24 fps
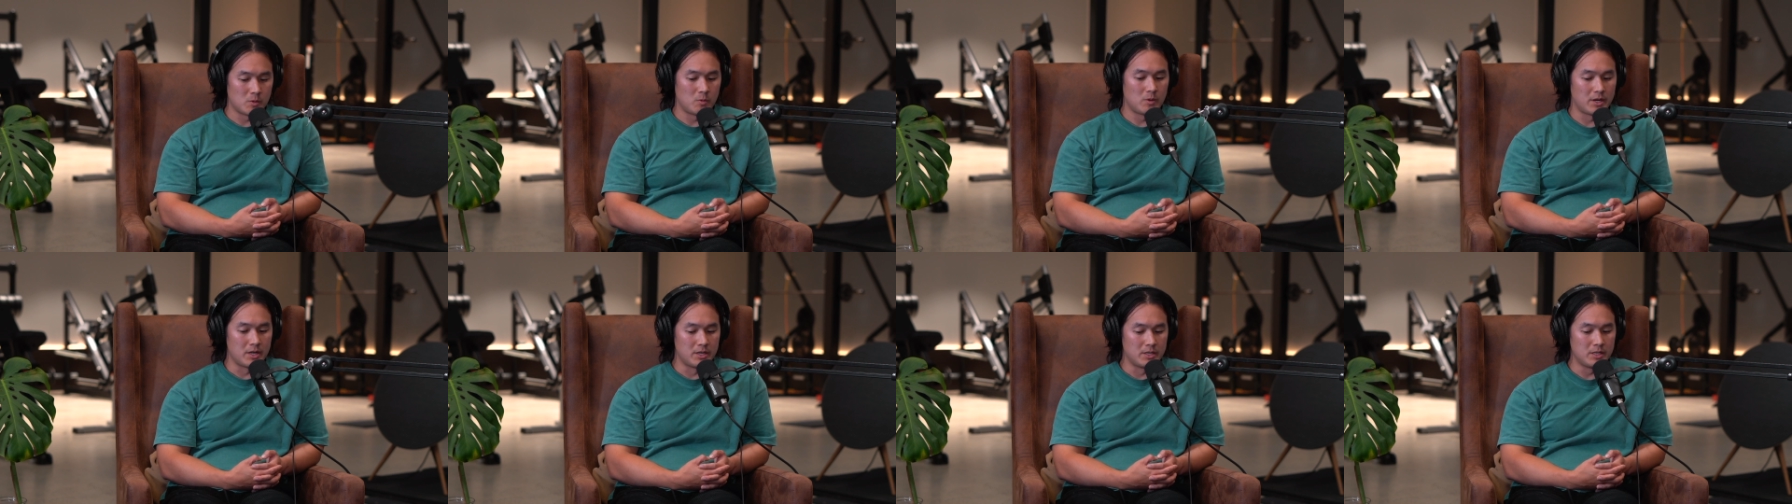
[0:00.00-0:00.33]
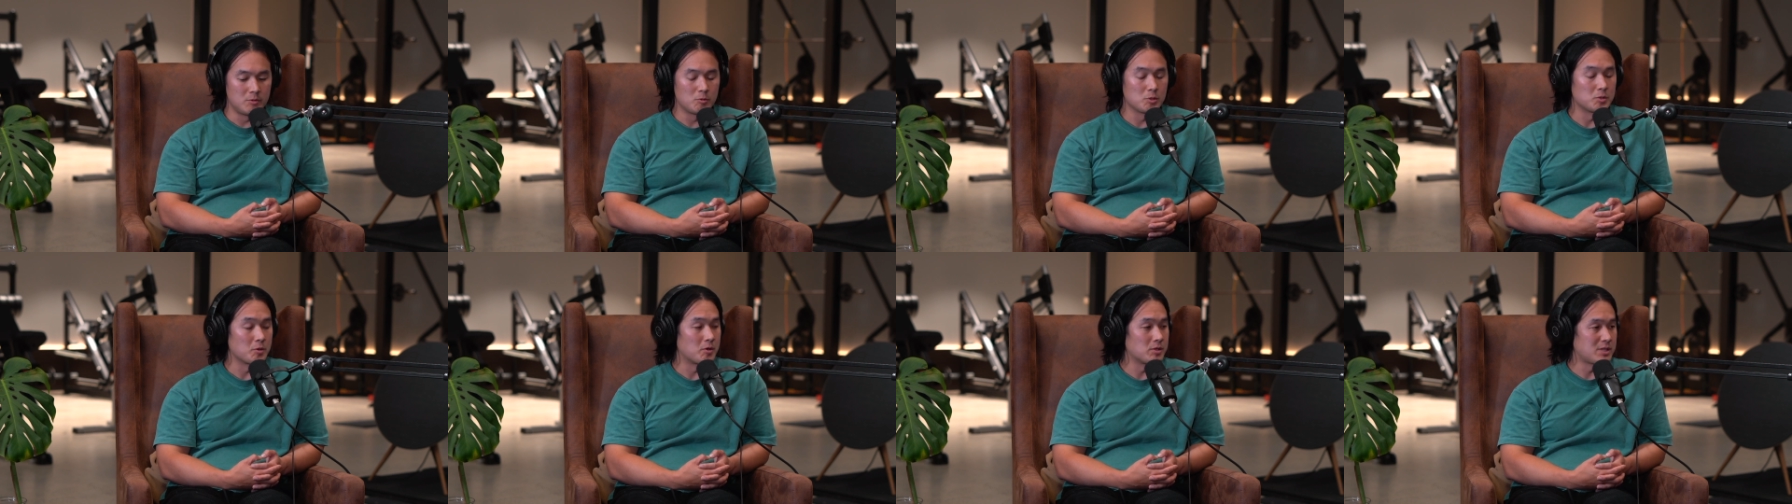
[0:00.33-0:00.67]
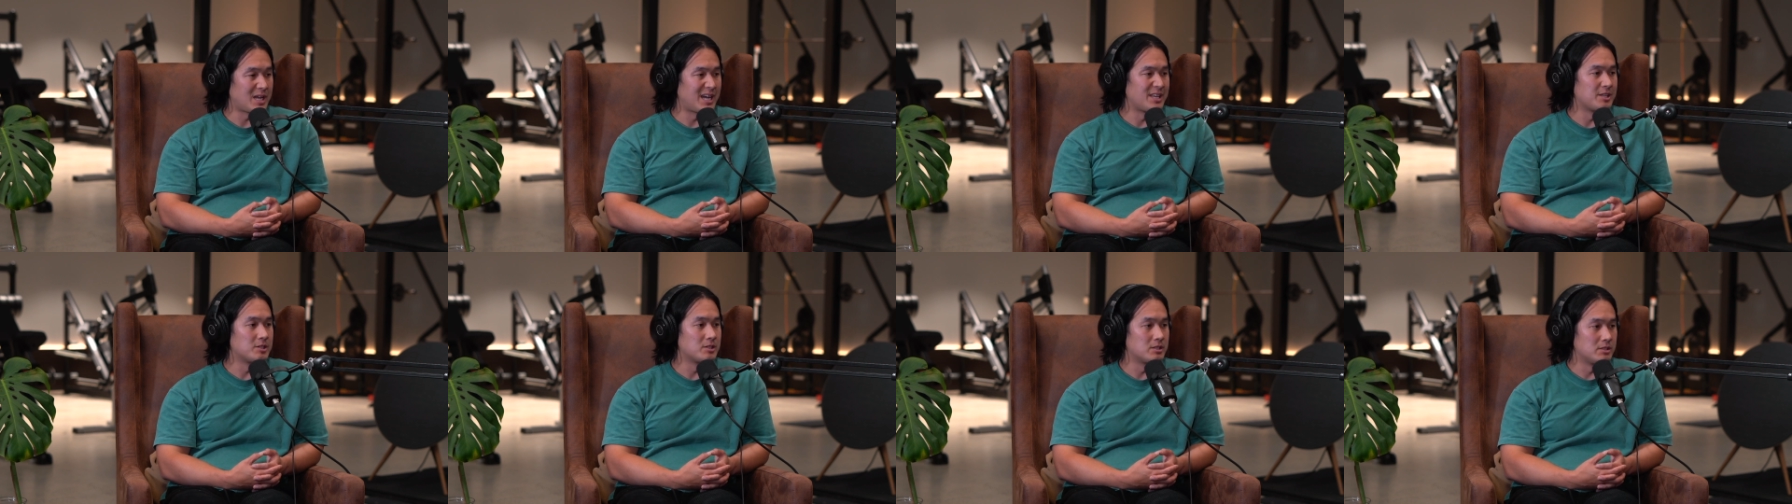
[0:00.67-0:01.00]
much at what I did was
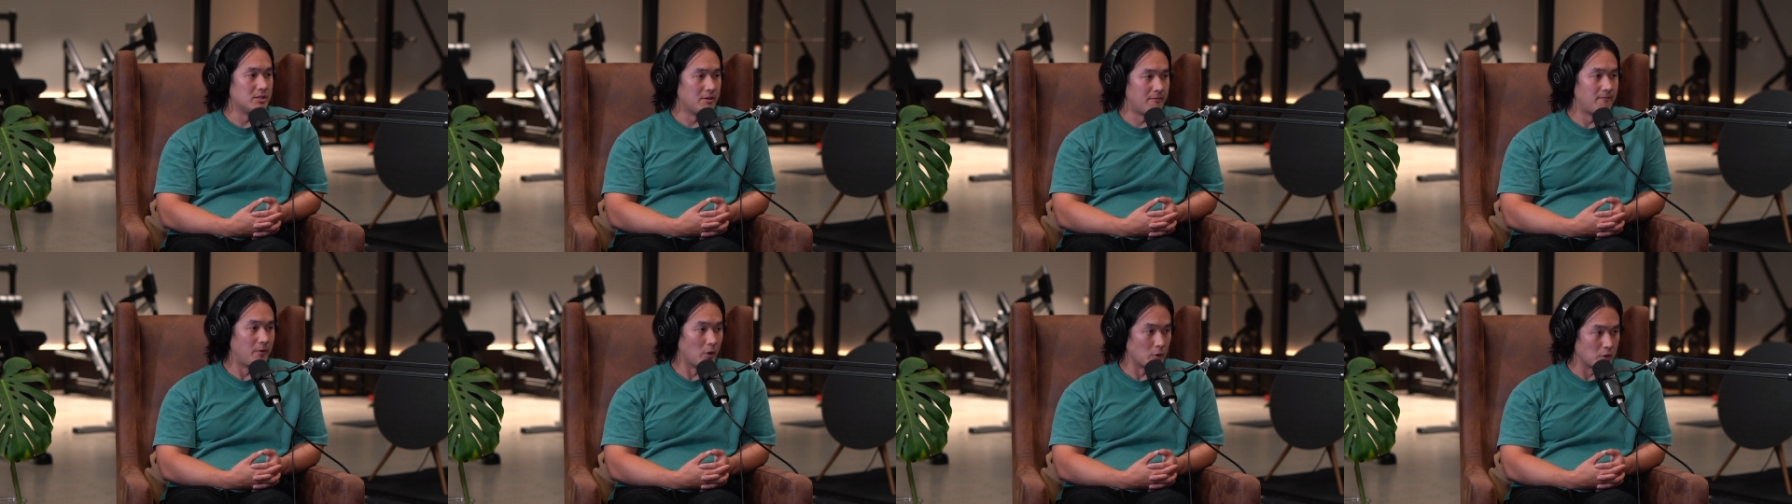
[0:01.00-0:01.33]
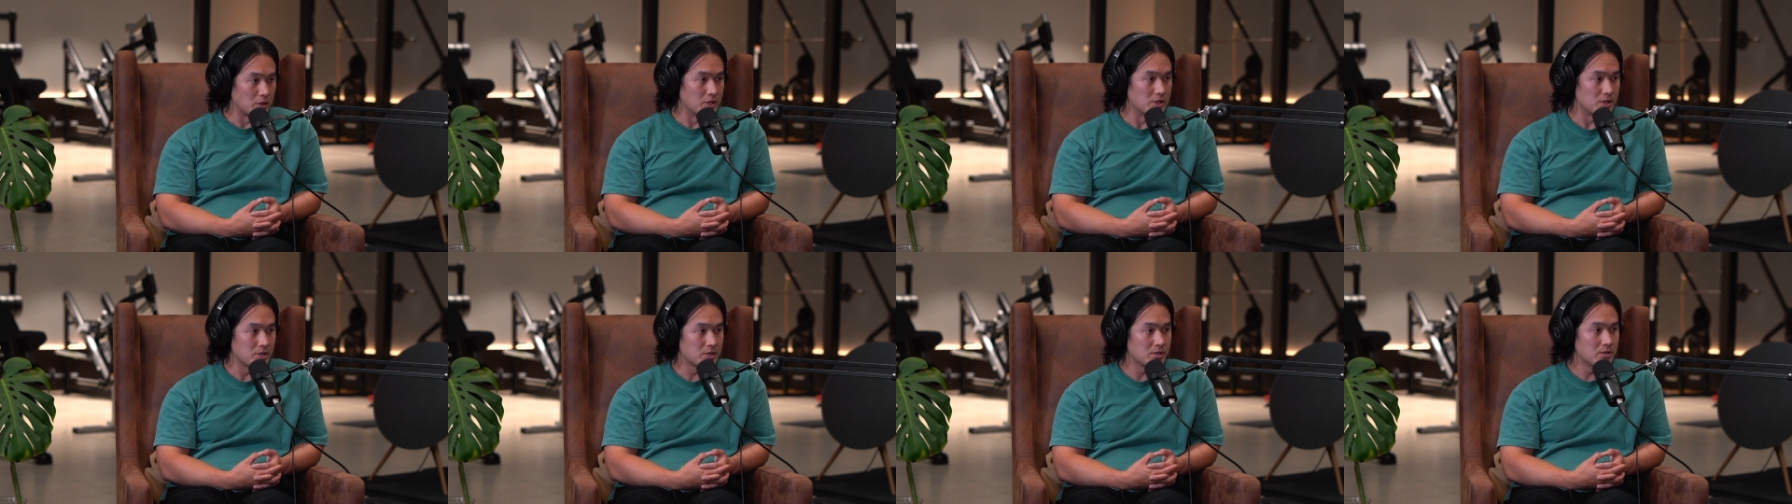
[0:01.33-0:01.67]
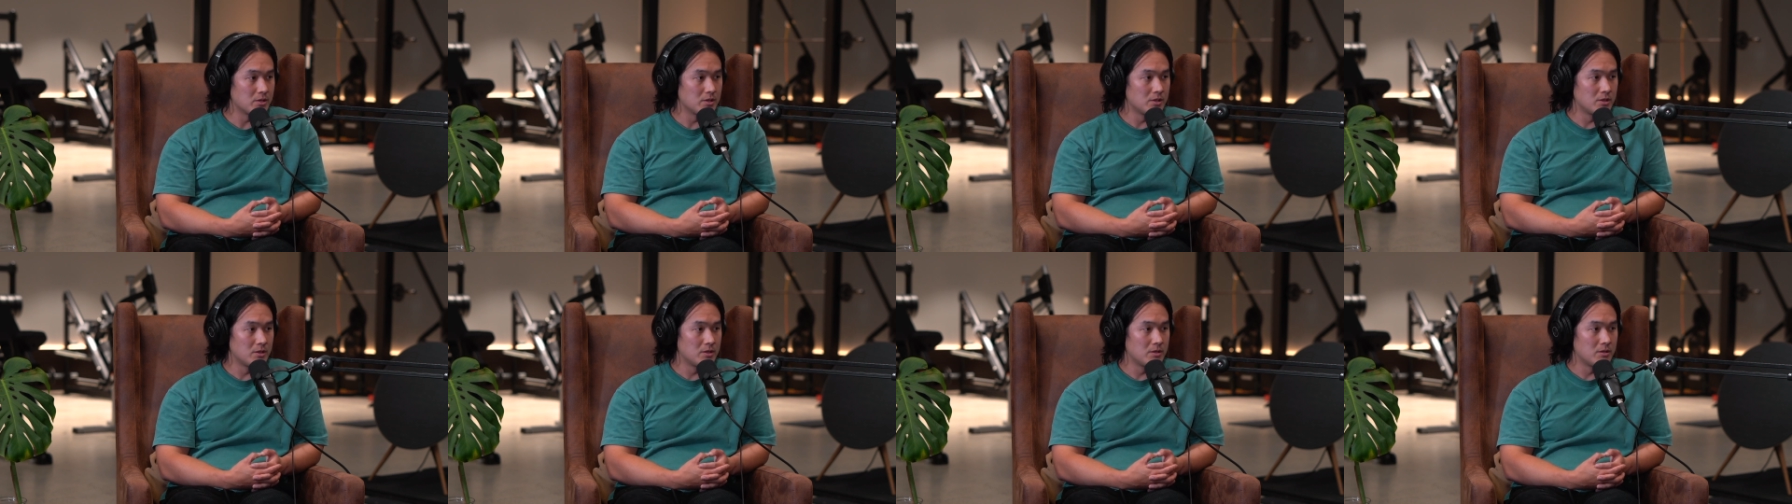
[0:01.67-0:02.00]
because I had the focus